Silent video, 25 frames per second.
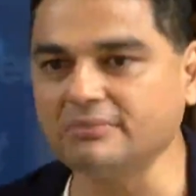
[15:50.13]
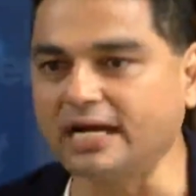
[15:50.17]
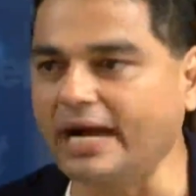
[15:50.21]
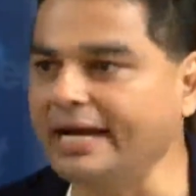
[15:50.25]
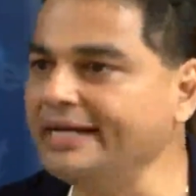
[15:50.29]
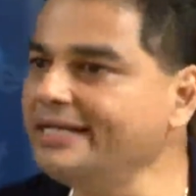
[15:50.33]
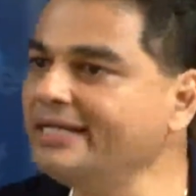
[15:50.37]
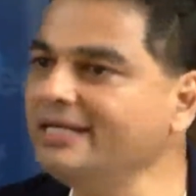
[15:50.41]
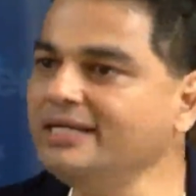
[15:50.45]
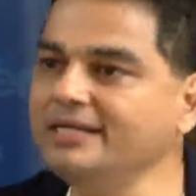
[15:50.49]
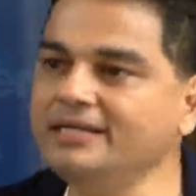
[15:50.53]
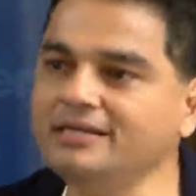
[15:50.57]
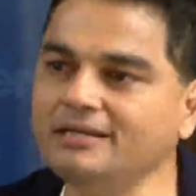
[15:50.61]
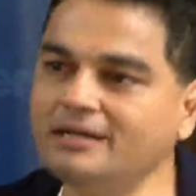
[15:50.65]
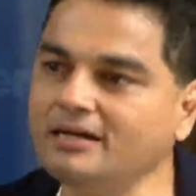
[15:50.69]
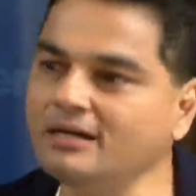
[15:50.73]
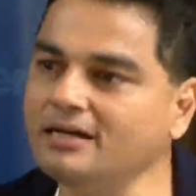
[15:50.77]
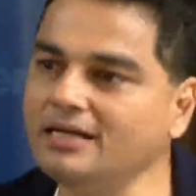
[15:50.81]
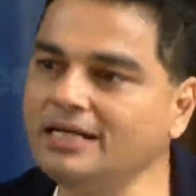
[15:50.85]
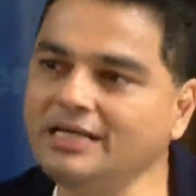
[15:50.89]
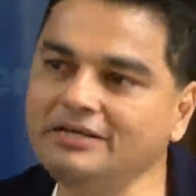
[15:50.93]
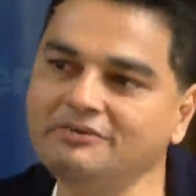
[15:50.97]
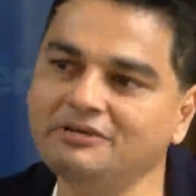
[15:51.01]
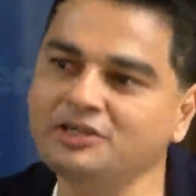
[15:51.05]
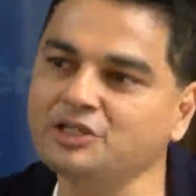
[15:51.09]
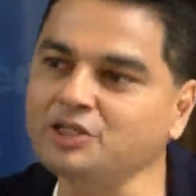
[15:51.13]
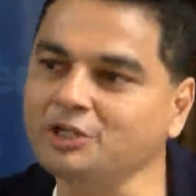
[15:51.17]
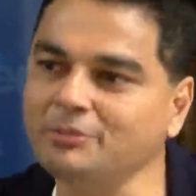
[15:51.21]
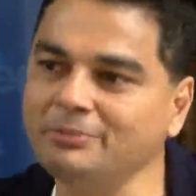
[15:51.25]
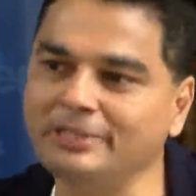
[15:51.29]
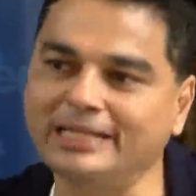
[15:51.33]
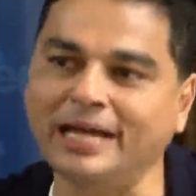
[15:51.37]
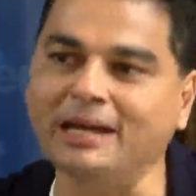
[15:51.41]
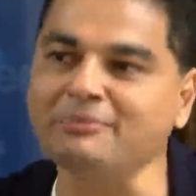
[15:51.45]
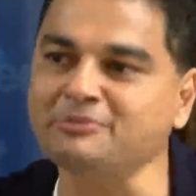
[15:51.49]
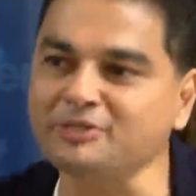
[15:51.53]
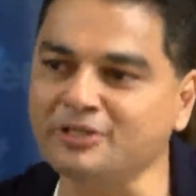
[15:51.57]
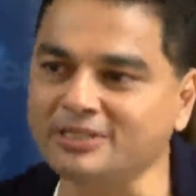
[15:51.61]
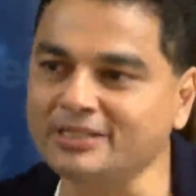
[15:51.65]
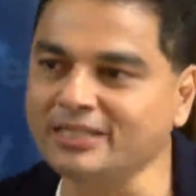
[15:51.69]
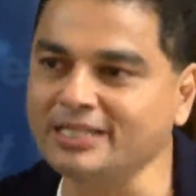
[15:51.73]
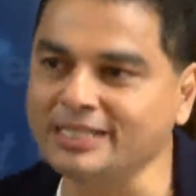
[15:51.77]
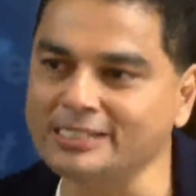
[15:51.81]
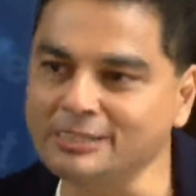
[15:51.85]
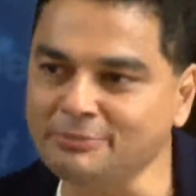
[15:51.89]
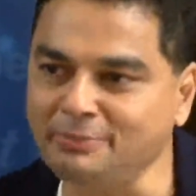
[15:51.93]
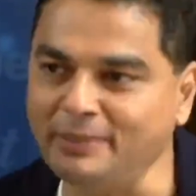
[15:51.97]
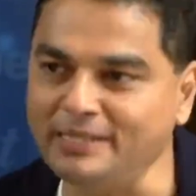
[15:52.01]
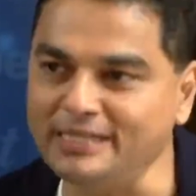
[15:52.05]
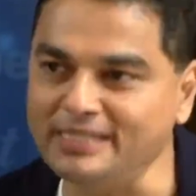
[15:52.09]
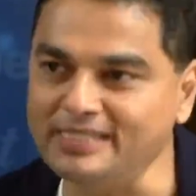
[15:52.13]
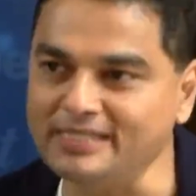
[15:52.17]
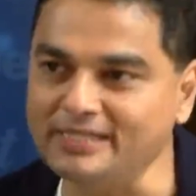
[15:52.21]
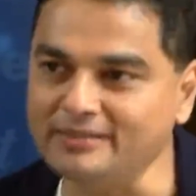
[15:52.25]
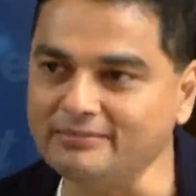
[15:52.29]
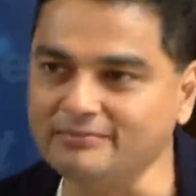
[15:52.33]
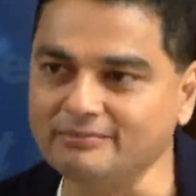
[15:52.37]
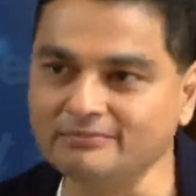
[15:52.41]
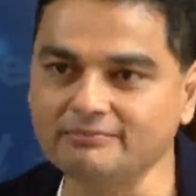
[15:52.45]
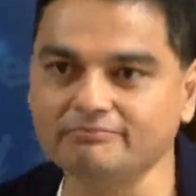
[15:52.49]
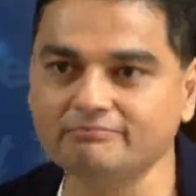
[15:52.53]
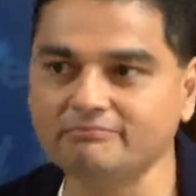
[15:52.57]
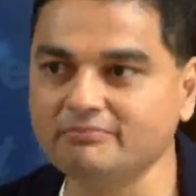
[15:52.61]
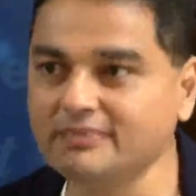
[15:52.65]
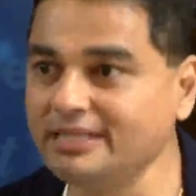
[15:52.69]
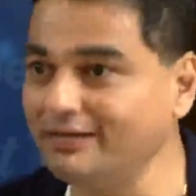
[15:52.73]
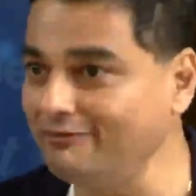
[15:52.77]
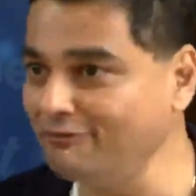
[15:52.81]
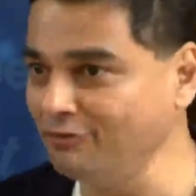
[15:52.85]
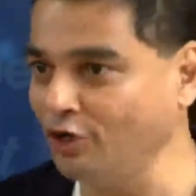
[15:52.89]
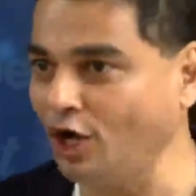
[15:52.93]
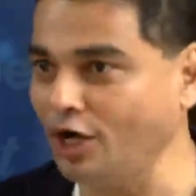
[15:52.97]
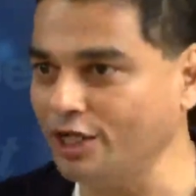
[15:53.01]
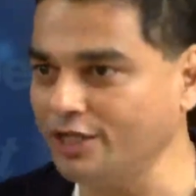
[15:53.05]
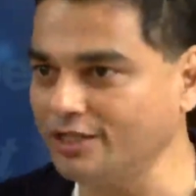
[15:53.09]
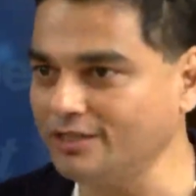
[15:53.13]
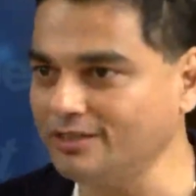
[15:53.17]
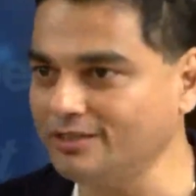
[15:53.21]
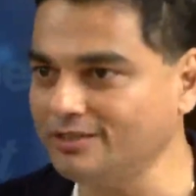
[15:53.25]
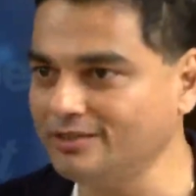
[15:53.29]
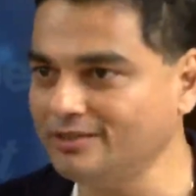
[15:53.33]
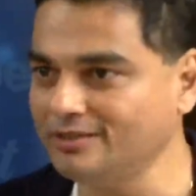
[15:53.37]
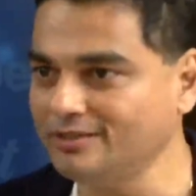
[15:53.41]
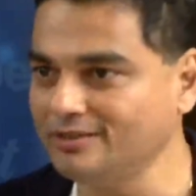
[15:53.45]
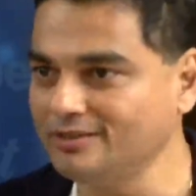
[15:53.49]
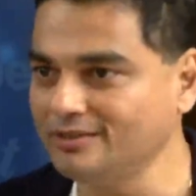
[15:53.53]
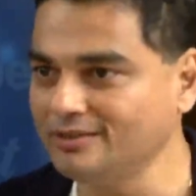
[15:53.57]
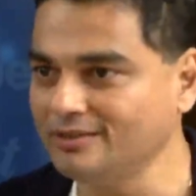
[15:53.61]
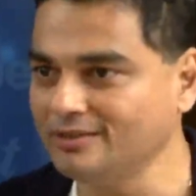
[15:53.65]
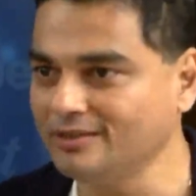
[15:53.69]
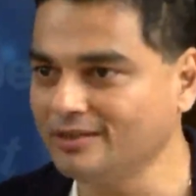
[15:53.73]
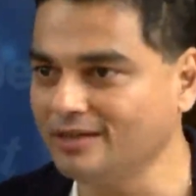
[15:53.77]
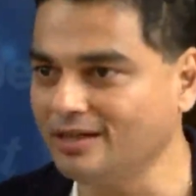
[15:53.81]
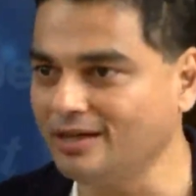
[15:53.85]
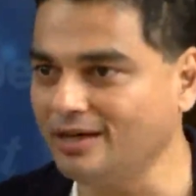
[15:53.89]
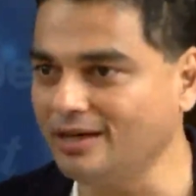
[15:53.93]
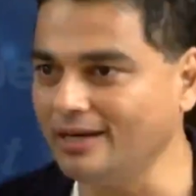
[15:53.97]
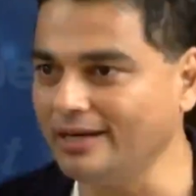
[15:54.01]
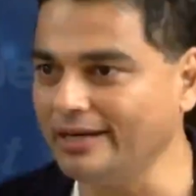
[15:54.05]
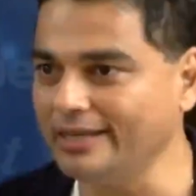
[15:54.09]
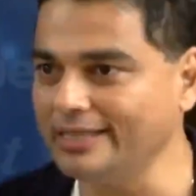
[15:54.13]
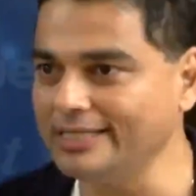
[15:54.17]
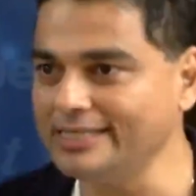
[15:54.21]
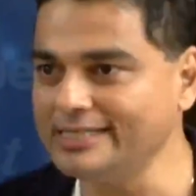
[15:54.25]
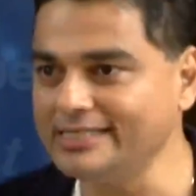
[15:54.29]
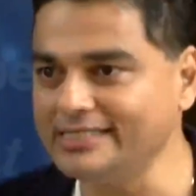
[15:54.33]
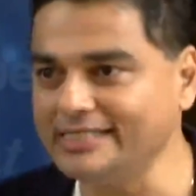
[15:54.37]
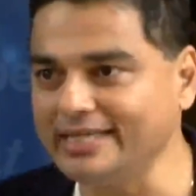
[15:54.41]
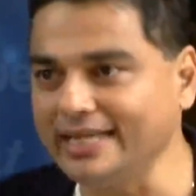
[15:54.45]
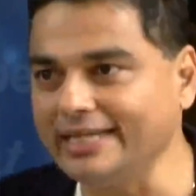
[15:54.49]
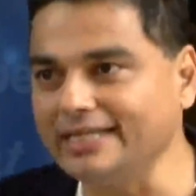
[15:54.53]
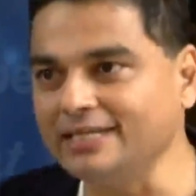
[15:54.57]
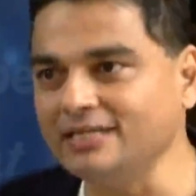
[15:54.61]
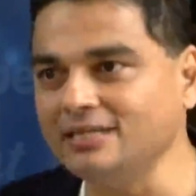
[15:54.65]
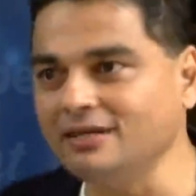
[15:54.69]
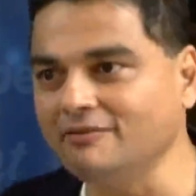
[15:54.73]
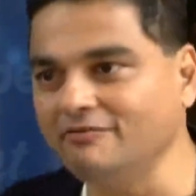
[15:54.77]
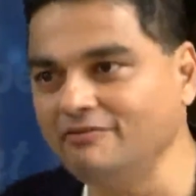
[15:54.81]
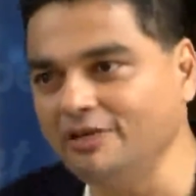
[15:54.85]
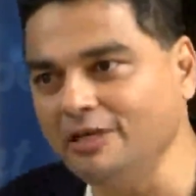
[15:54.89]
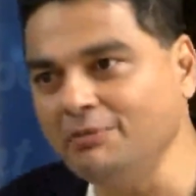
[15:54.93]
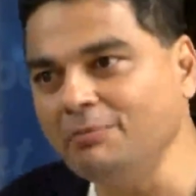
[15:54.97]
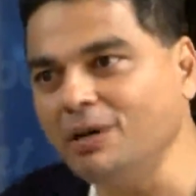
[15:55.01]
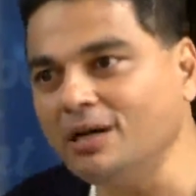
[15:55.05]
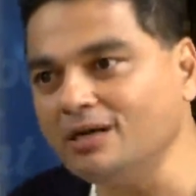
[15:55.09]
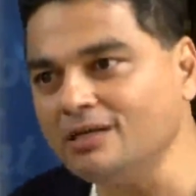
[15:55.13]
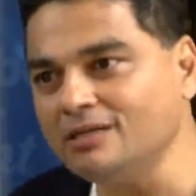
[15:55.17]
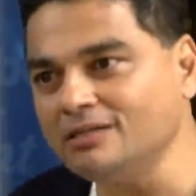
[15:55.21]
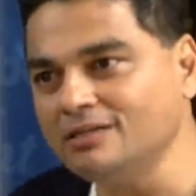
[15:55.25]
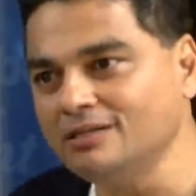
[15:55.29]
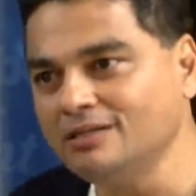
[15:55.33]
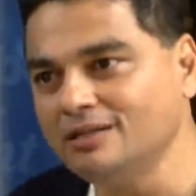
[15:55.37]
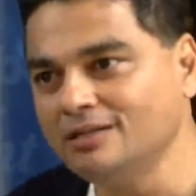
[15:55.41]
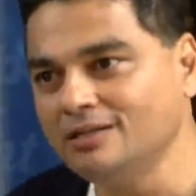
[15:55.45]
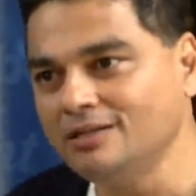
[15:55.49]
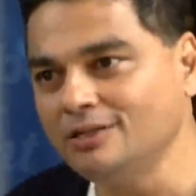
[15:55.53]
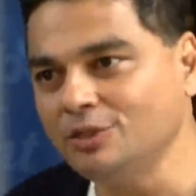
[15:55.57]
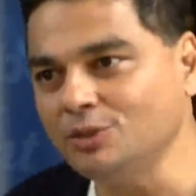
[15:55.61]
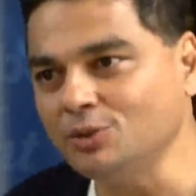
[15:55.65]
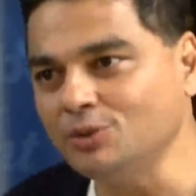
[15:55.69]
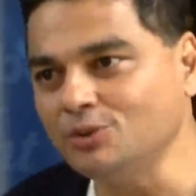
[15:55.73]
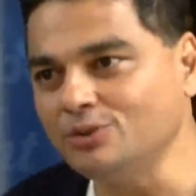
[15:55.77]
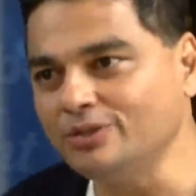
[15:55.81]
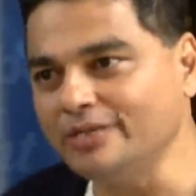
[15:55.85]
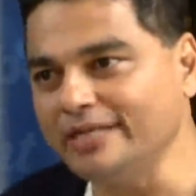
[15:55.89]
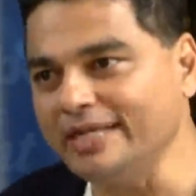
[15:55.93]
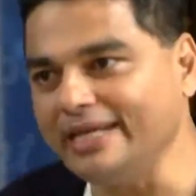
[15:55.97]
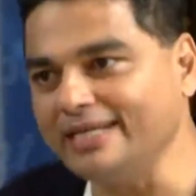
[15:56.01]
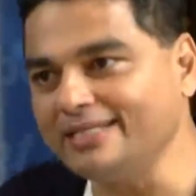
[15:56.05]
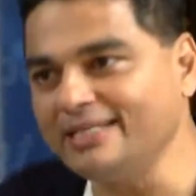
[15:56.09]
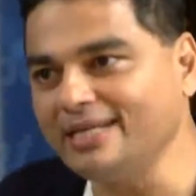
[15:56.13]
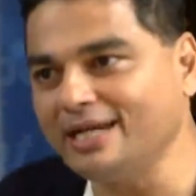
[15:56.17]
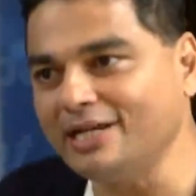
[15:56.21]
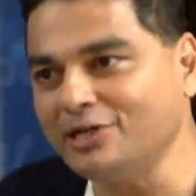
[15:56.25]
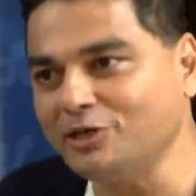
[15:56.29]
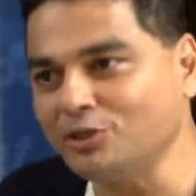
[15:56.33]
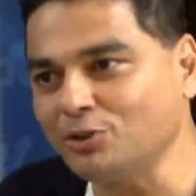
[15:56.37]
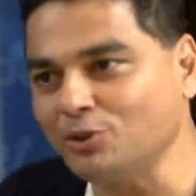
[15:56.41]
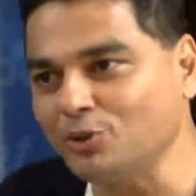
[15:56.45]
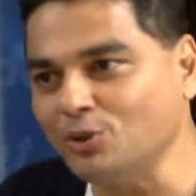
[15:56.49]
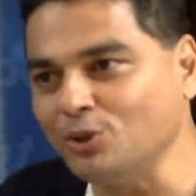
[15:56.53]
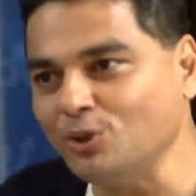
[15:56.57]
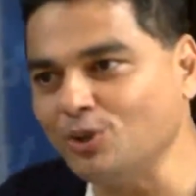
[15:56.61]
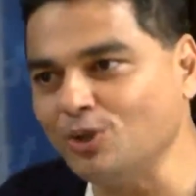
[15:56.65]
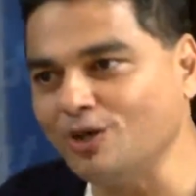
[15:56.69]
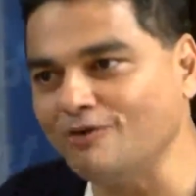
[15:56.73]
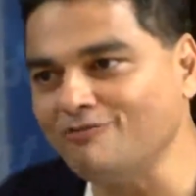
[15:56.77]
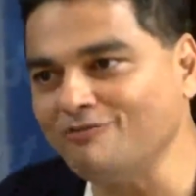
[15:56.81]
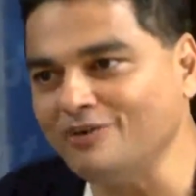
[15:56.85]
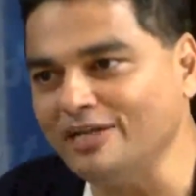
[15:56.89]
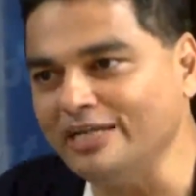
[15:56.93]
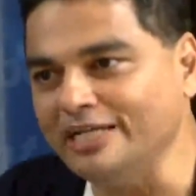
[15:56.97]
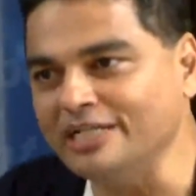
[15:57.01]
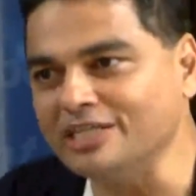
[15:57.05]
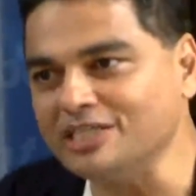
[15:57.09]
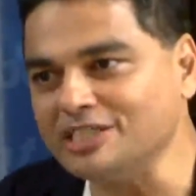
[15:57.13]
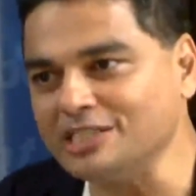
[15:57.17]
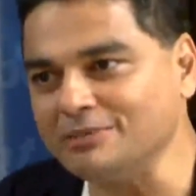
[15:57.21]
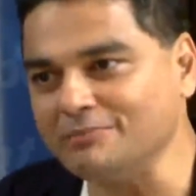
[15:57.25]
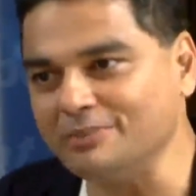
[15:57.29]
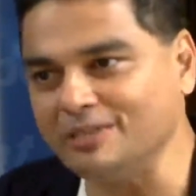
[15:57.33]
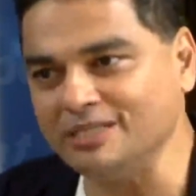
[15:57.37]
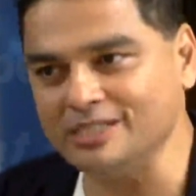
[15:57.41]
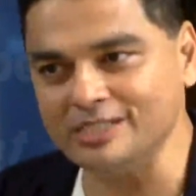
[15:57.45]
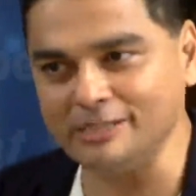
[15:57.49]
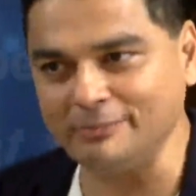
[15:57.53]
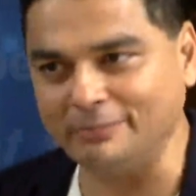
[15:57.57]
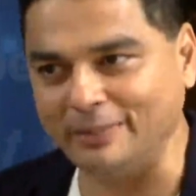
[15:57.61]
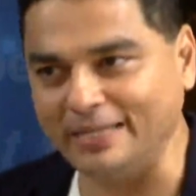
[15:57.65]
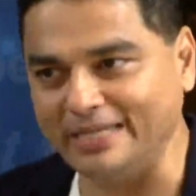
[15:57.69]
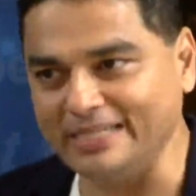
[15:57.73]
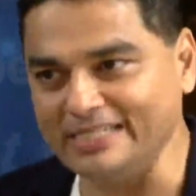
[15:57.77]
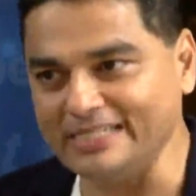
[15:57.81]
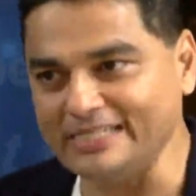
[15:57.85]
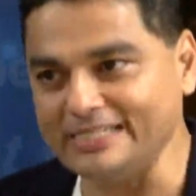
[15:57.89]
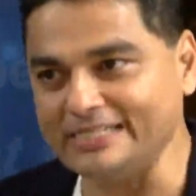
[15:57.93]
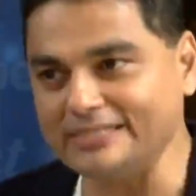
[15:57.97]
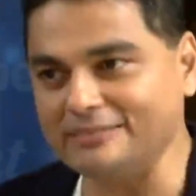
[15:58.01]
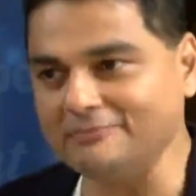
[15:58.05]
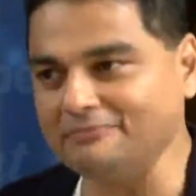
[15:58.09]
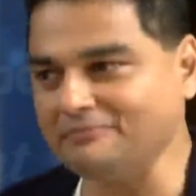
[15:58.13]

Ideally, Lever should be capturing that space. They have not. It's taken a Biba to take that role of leadership in a space.